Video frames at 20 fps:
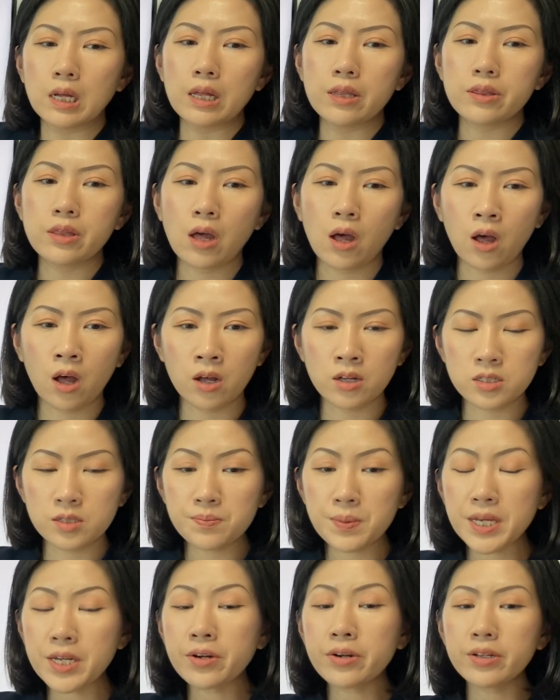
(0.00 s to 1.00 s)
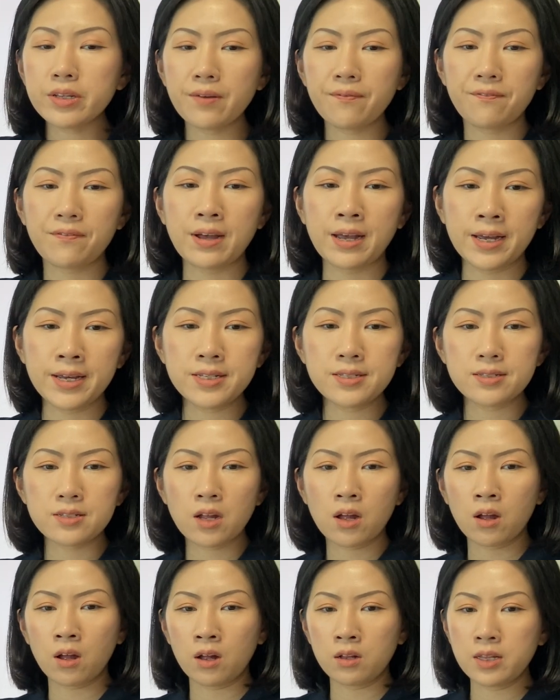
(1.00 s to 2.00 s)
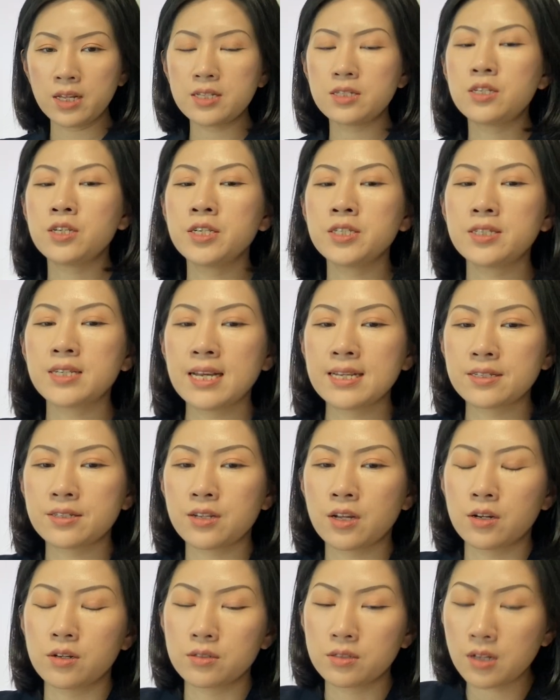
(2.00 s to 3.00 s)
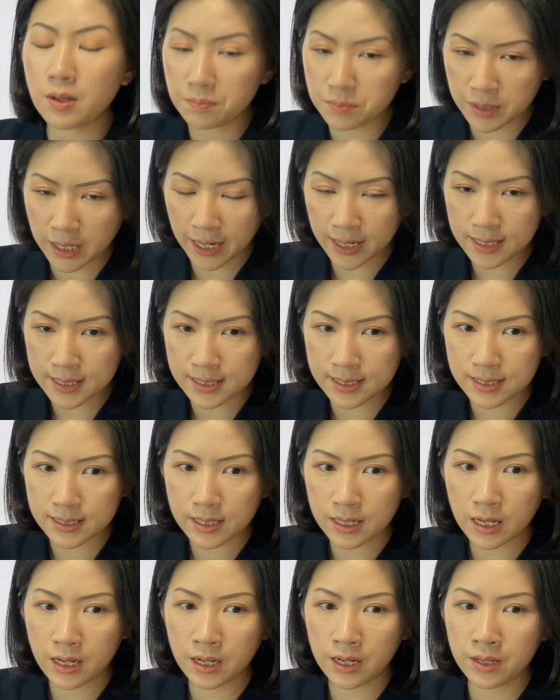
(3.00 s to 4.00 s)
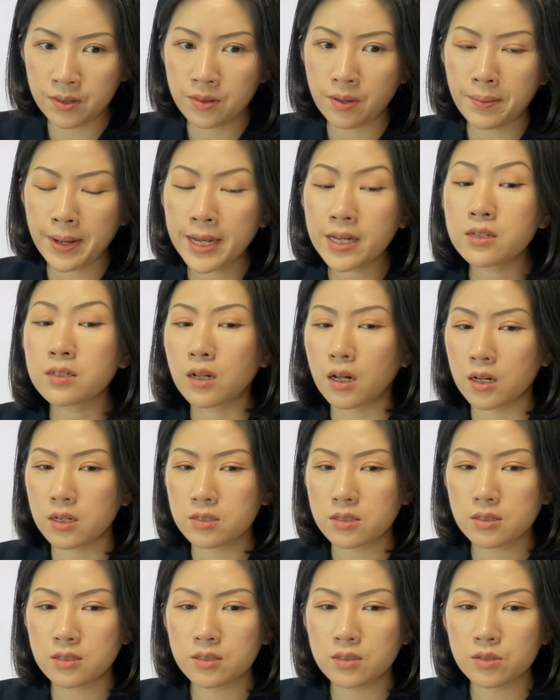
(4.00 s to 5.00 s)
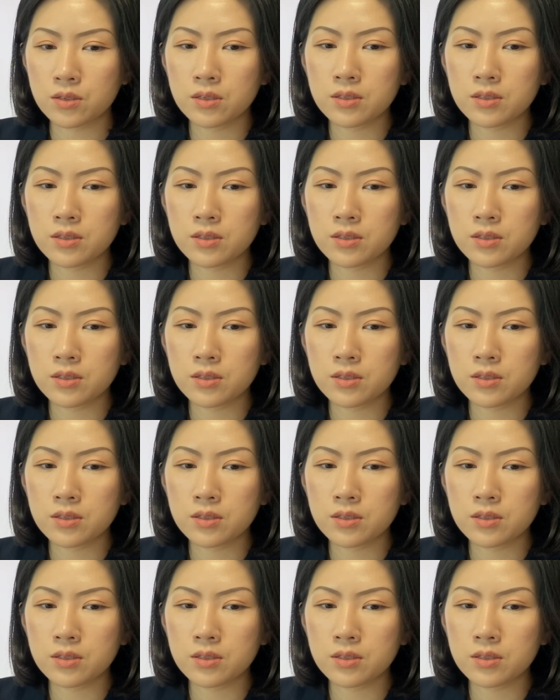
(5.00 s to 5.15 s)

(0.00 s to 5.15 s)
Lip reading: The speaker defines the listeners as the subject in the main clause,